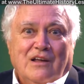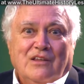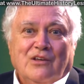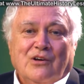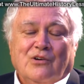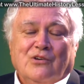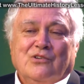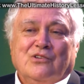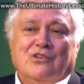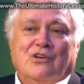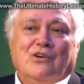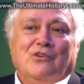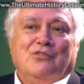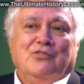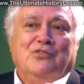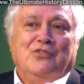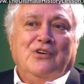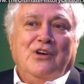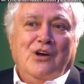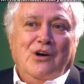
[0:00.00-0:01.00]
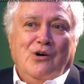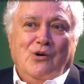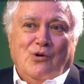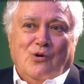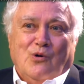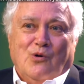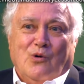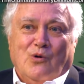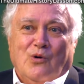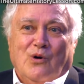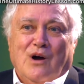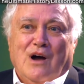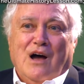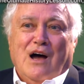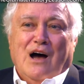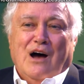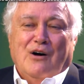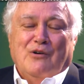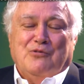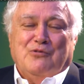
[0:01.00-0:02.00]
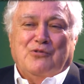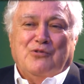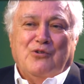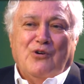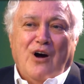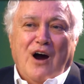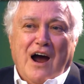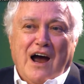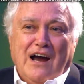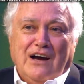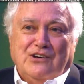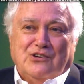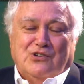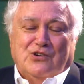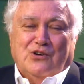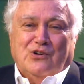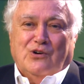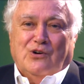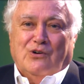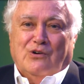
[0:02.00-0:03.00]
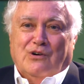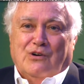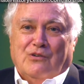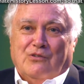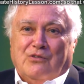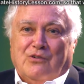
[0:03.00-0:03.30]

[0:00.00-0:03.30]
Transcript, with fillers: There's a few, a fraction are